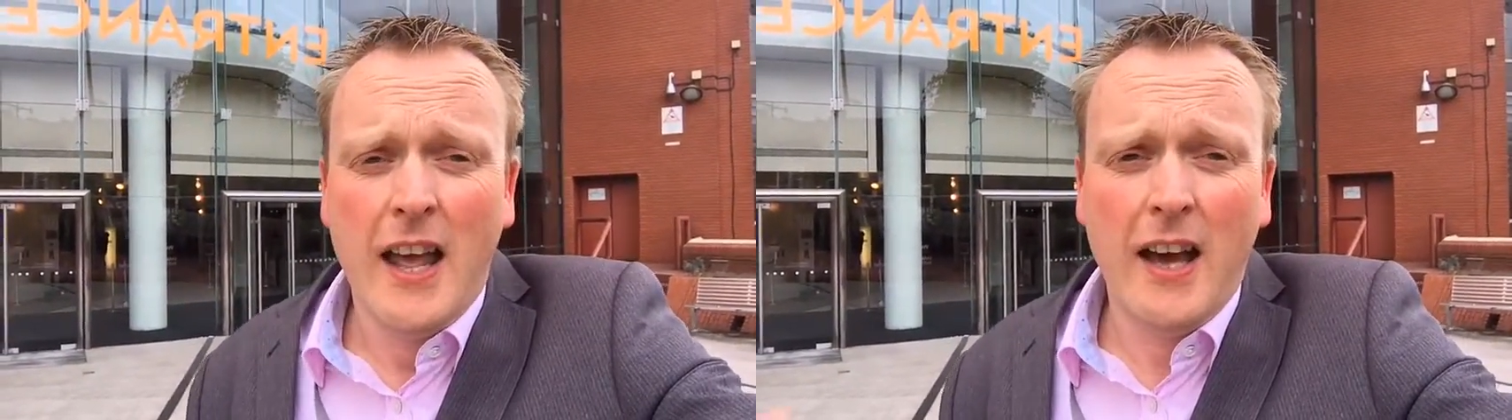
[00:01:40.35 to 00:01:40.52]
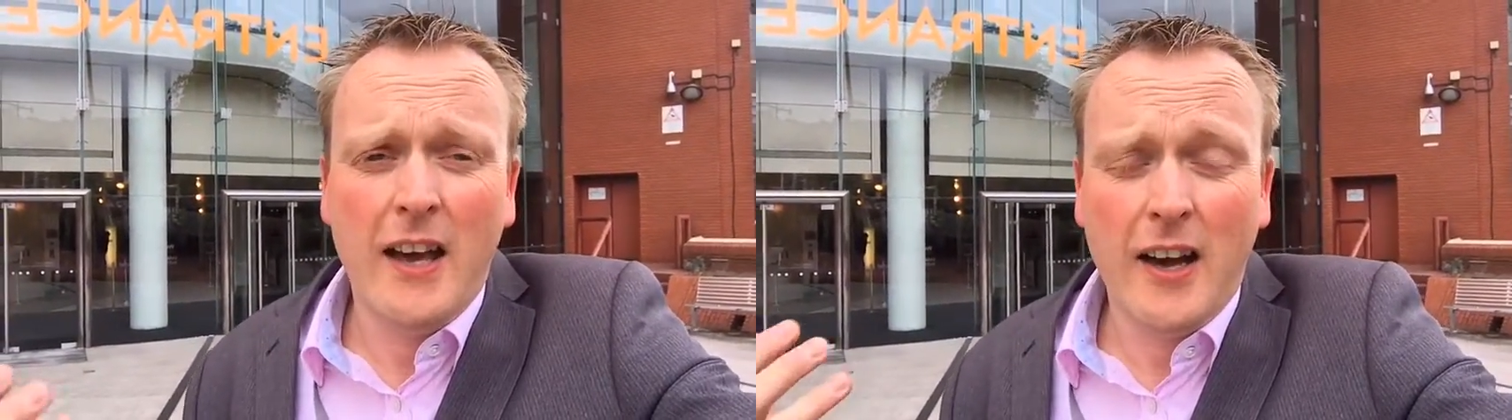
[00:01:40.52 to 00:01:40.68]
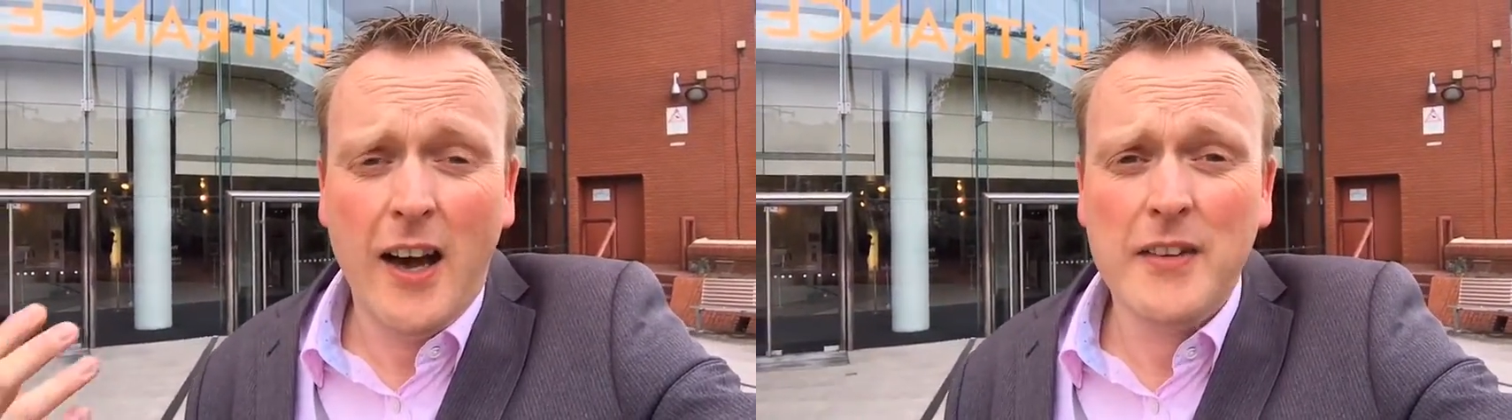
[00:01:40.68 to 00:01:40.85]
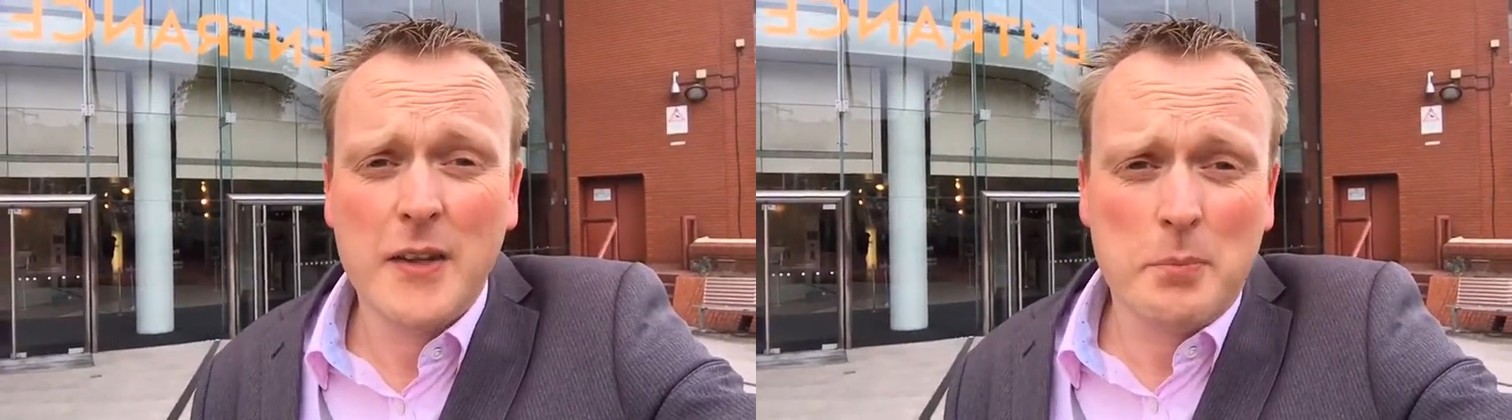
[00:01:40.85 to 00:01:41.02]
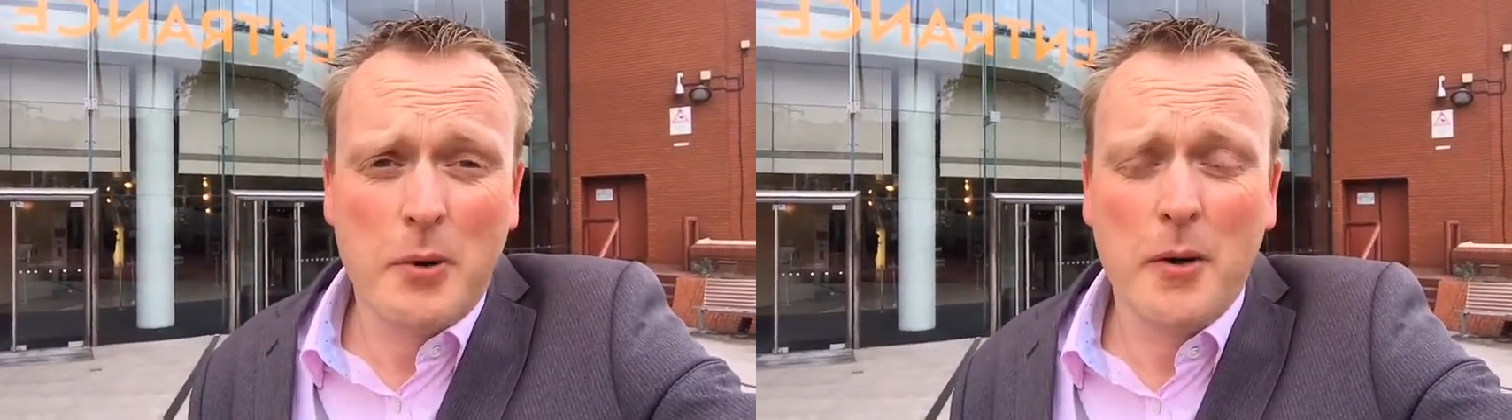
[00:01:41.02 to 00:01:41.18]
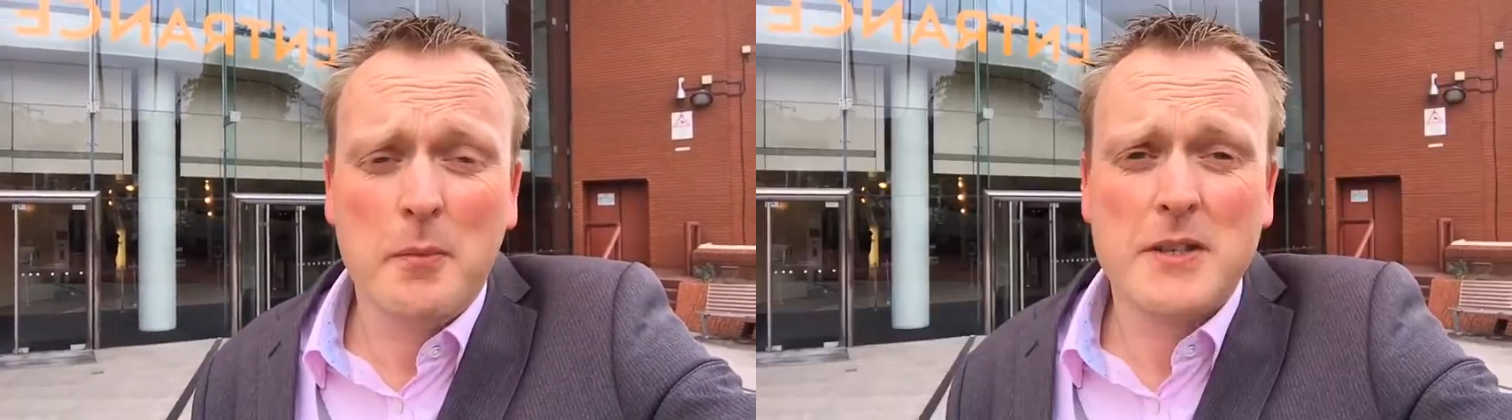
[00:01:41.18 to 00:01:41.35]

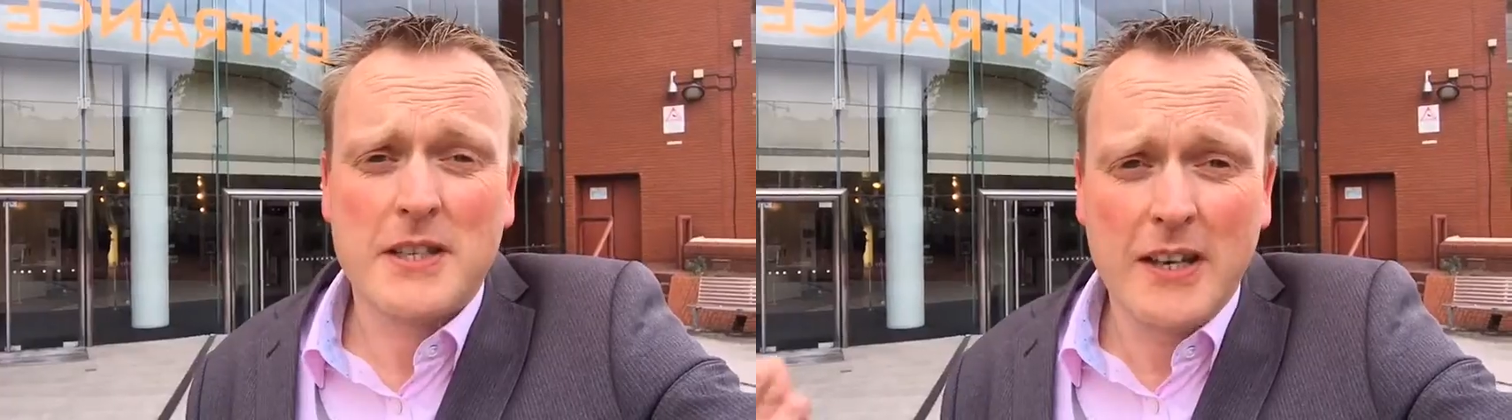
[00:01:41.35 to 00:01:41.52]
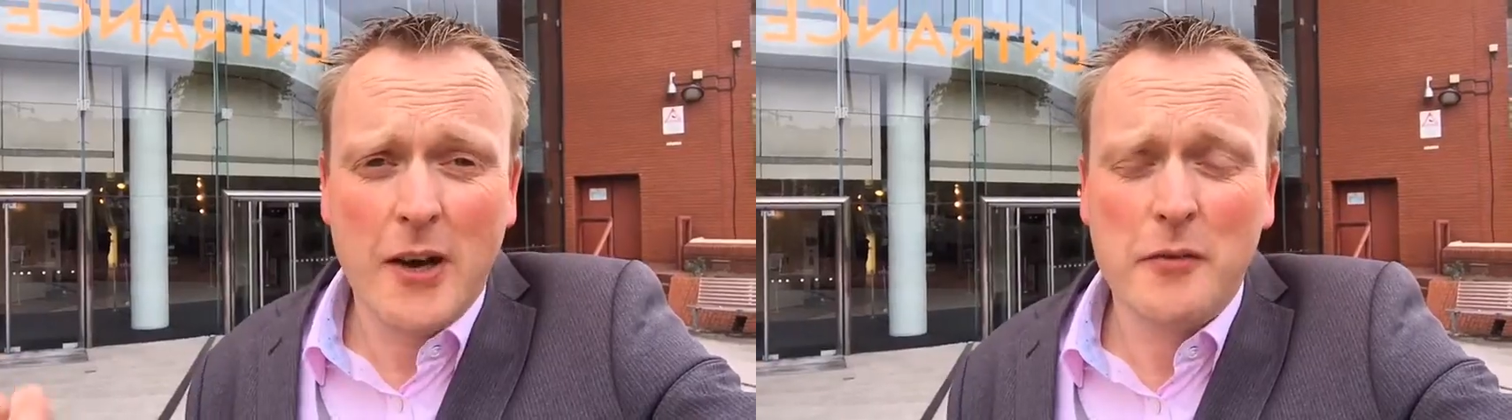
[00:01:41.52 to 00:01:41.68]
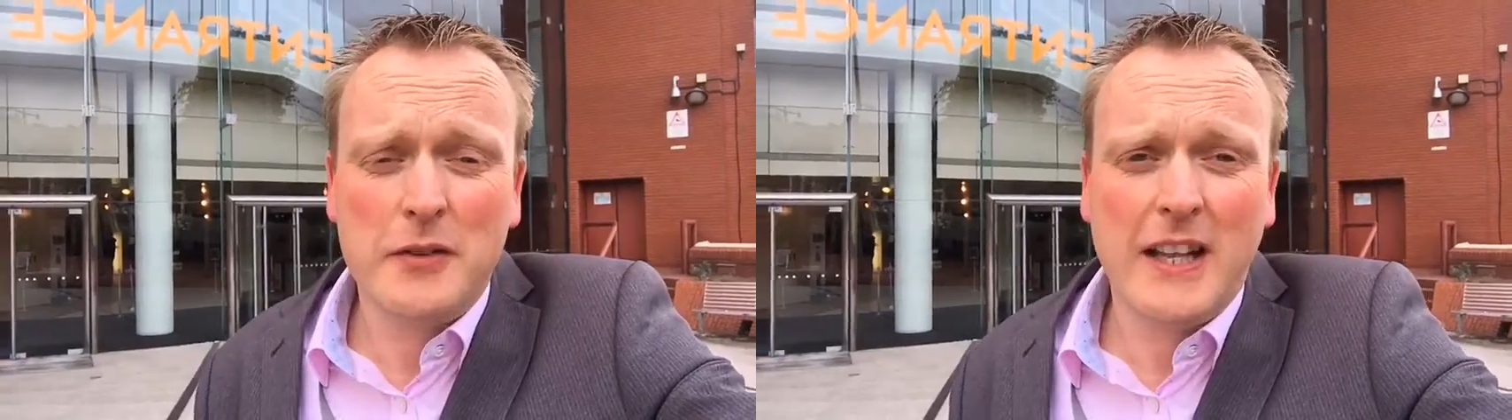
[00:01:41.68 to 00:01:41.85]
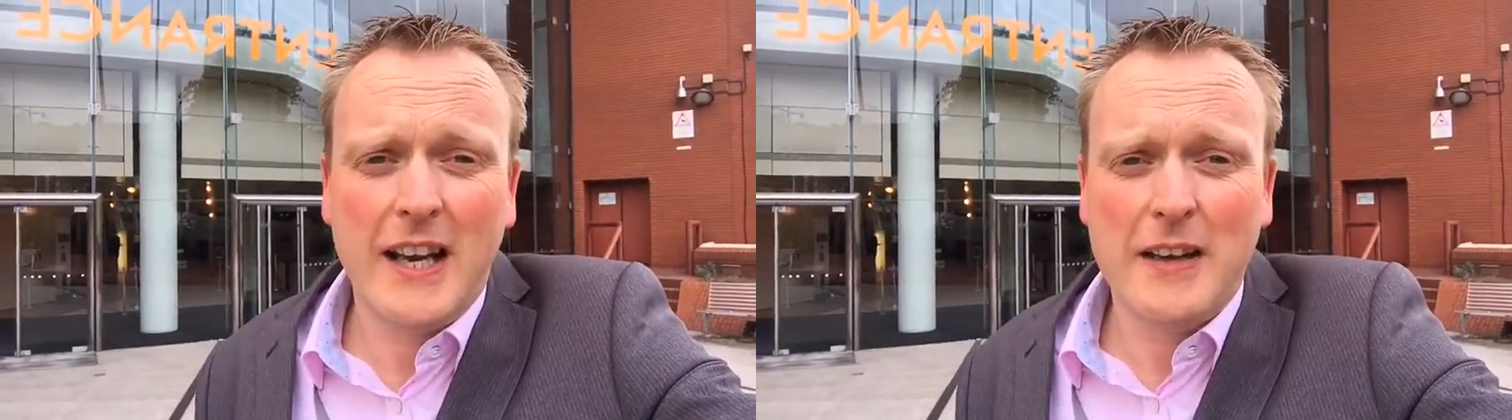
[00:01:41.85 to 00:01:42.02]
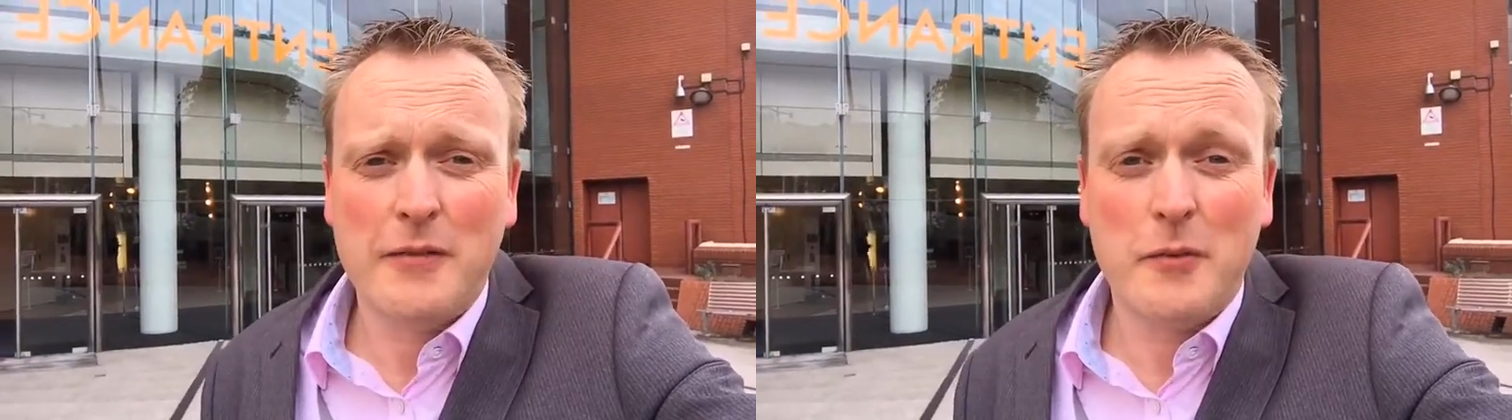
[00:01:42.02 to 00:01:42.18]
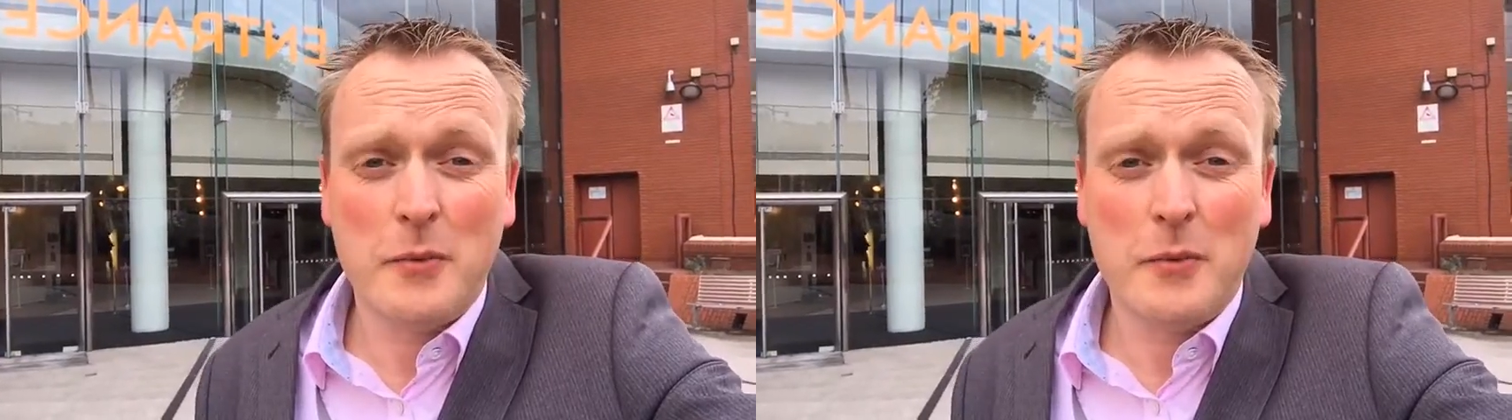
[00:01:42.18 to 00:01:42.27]
under-promise and over-deliver,